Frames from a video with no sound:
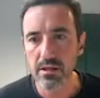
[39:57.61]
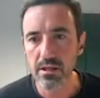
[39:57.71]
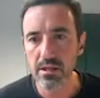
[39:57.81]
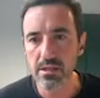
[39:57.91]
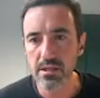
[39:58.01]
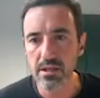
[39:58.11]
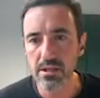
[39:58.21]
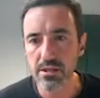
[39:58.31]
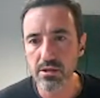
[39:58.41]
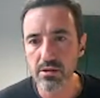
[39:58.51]
is an
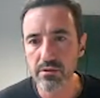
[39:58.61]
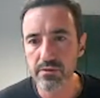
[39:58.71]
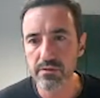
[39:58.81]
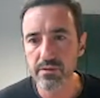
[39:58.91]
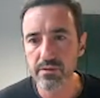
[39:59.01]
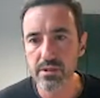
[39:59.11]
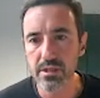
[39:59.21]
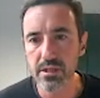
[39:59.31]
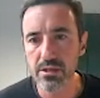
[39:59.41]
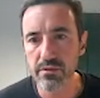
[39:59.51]
edge of
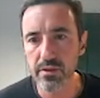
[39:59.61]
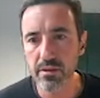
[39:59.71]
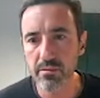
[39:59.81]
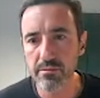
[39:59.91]
gamma